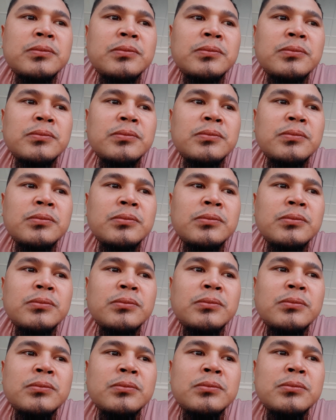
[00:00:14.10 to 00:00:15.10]

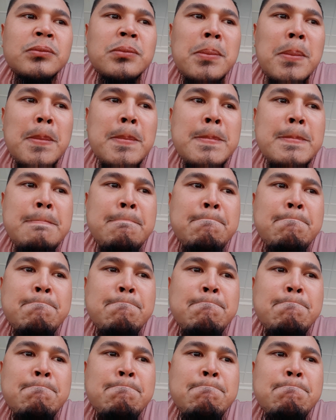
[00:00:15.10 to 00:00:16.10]

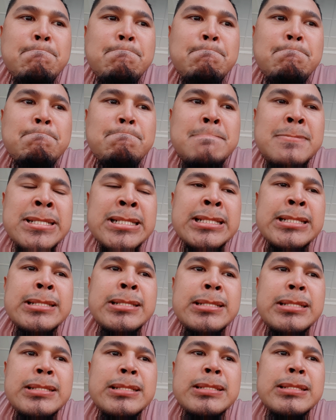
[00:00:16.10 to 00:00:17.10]

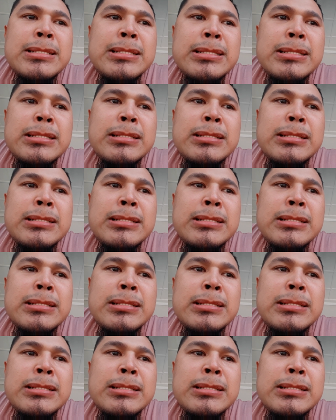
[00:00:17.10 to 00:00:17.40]
(silence)